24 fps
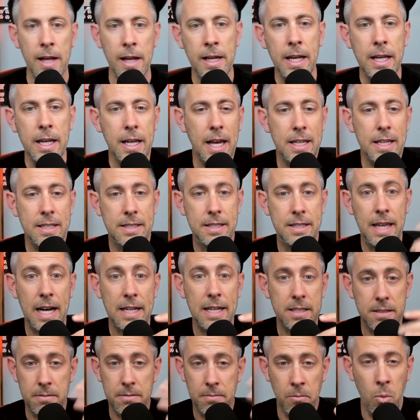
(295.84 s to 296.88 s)
any case,
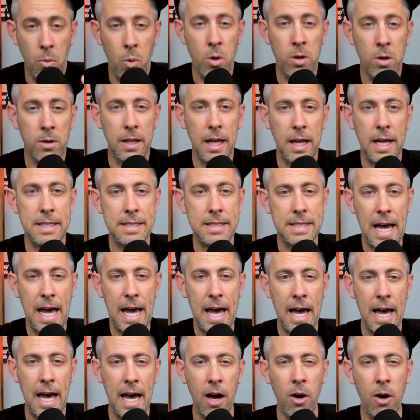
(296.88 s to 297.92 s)
that's more or less
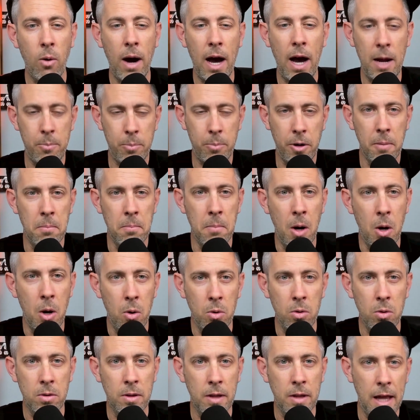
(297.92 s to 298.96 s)
how I
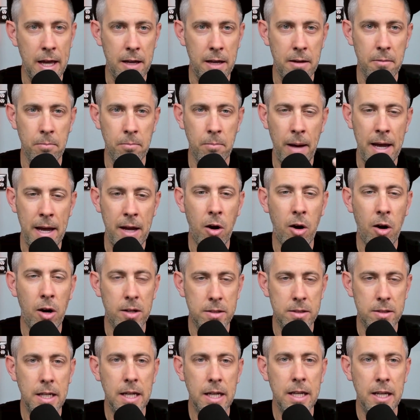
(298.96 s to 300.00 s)
promote like my
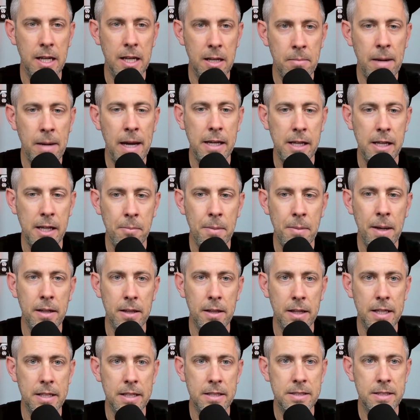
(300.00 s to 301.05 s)
content in my email
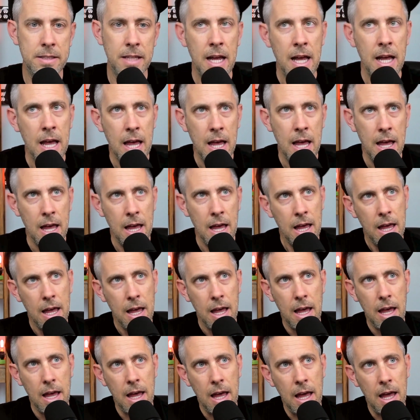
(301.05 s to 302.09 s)
list.
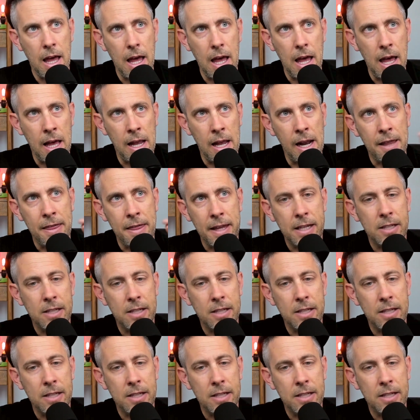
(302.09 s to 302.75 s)
And I think